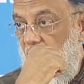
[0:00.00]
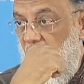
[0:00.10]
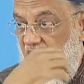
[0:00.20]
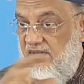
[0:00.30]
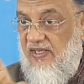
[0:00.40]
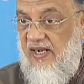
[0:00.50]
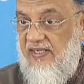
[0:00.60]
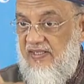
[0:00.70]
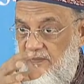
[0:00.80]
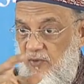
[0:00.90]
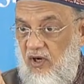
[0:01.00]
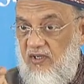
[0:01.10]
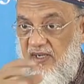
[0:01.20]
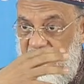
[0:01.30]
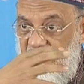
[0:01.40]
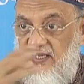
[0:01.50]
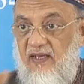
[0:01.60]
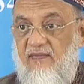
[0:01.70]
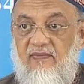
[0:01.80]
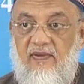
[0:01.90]
Whatever they had, they brought and they
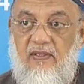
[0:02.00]
gave.